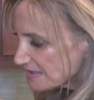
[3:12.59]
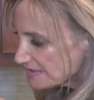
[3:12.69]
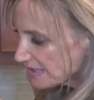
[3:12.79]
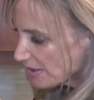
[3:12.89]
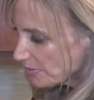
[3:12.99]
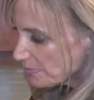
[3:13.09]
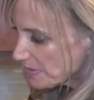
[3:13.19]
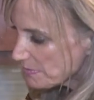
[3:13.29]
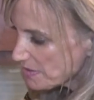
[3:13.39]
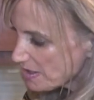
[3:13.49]
Now,
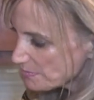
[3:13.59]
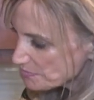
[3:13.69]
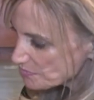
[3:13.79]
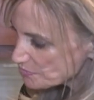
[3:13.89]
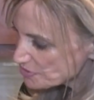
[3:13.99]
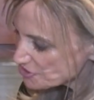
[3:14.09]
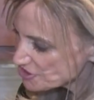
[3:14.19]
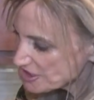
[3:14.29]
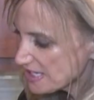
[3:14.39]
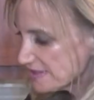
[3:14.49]
my mom, when
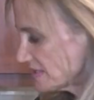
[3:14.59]
she had the